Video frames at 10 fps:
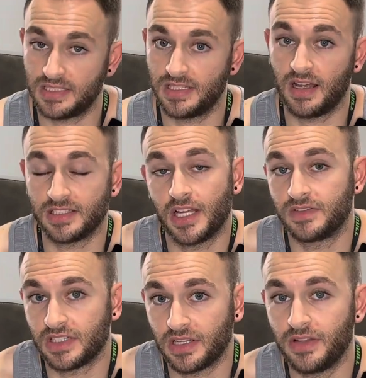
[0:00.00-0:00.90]

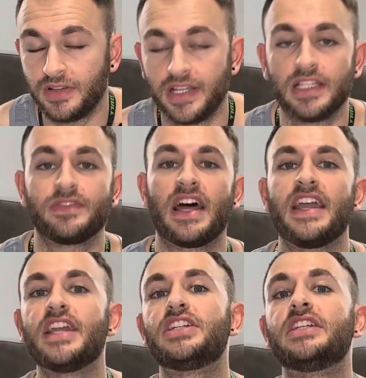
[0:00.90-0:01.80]
ourselves included, is for that
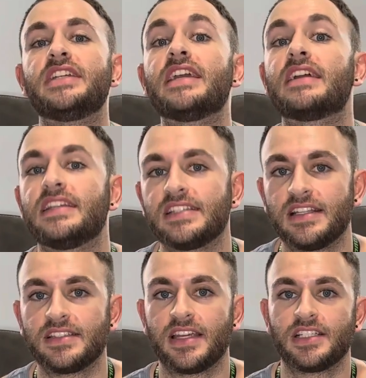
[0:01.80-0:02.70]
itchy, tingly
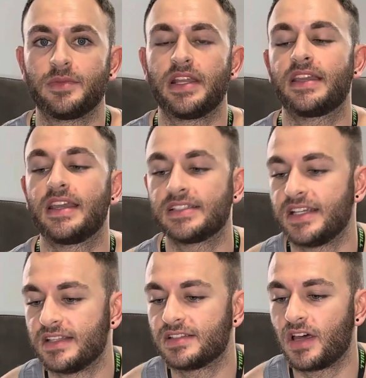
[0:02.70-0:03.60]
sensation when it kicks
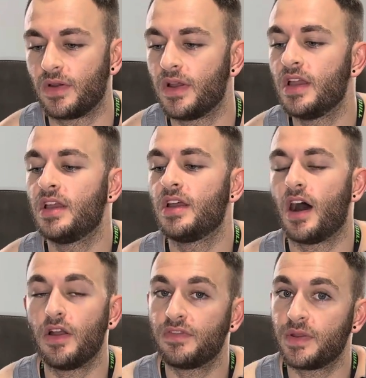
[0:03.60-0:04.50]
in. So
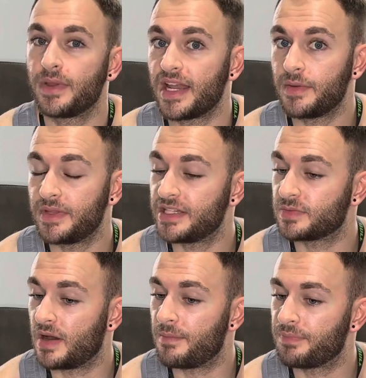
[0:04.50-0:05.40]
hopefully we get it with this
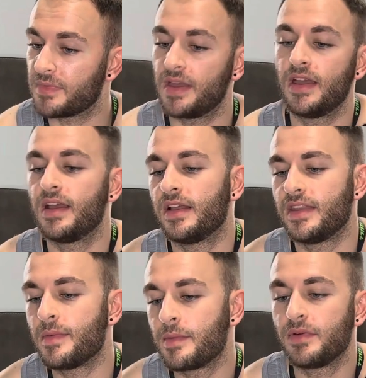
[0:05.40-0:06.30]
one.
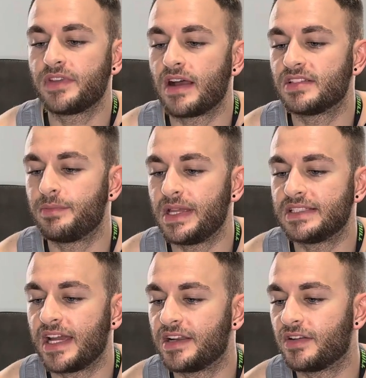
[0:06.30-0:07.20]
Then we move down to
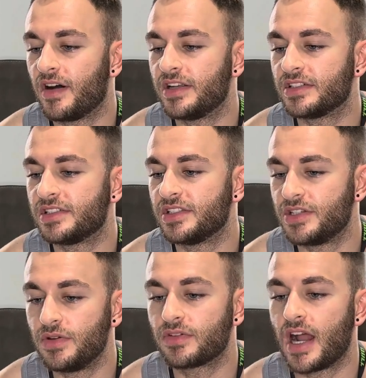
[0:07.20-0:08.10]
betaine anhydrous at
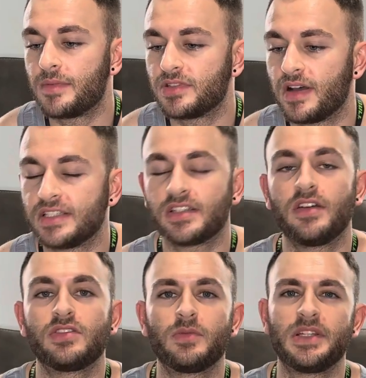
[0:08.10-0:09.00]
2 grams. Nice
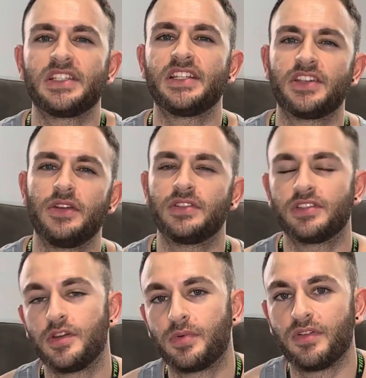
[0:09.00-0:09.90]
dose. Normally see 2
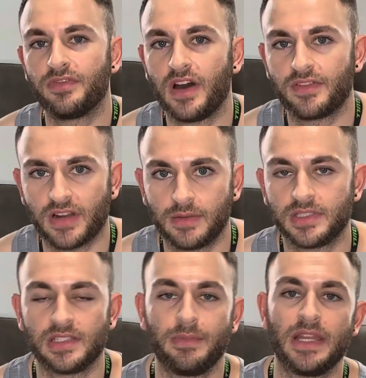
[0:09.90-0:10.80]
to 2.5 grams
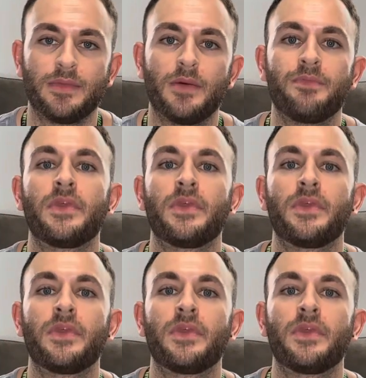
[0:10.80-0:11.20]
as a minimum.